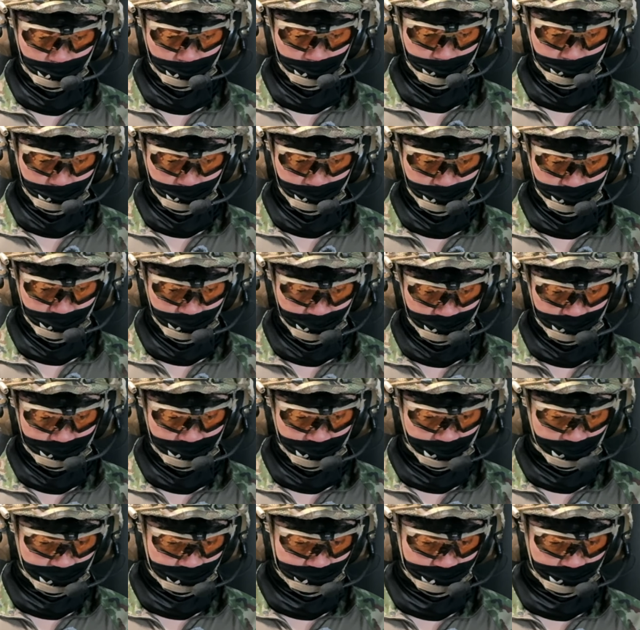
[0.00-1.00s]
a
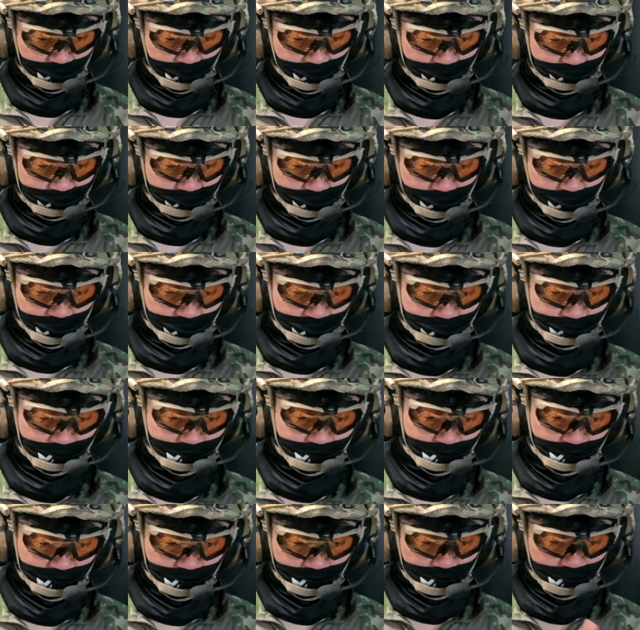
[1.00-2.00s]
big ass
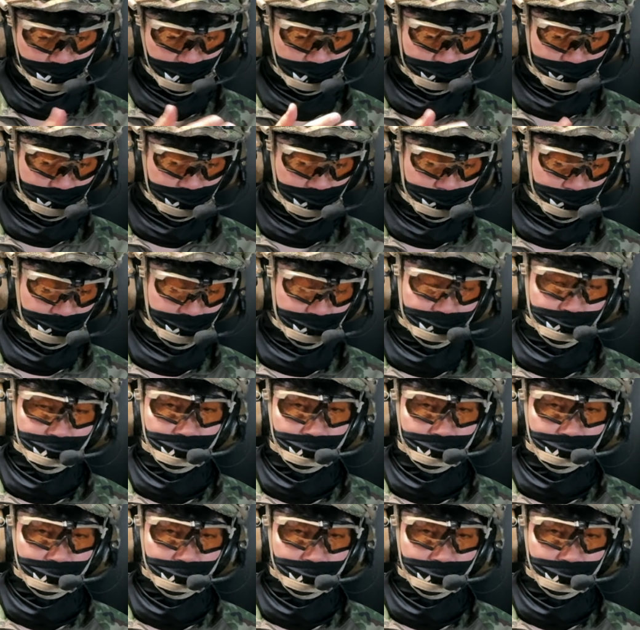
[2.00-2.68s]
IFAK. I've got my